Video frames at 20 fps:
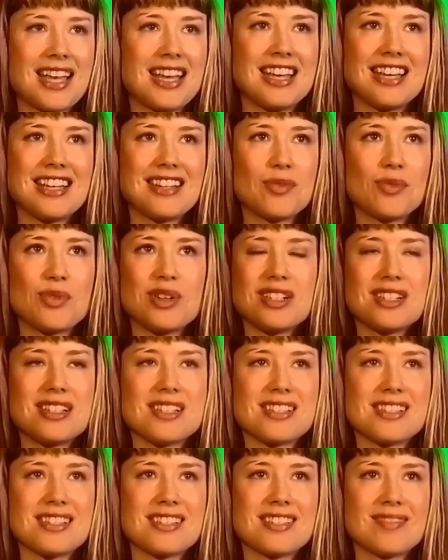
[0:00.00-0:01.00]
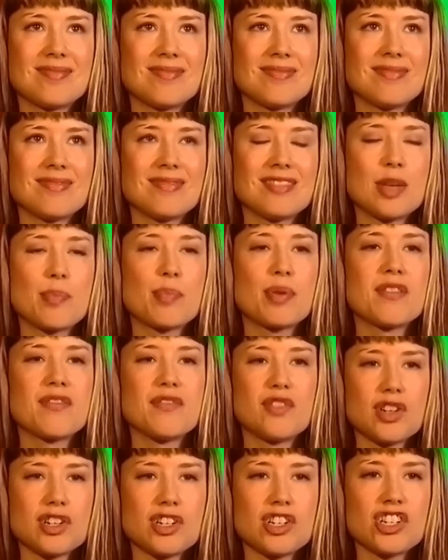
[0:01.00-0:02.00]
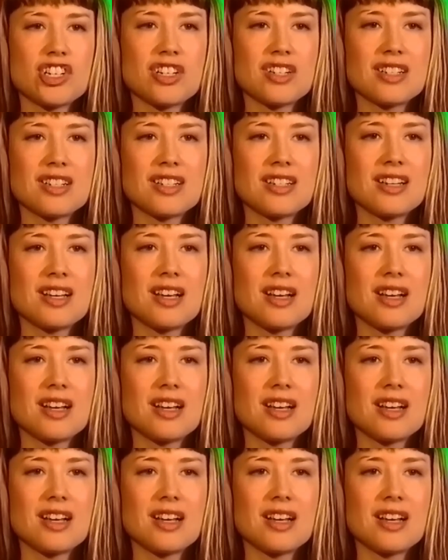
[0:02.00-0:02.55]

It was the perversion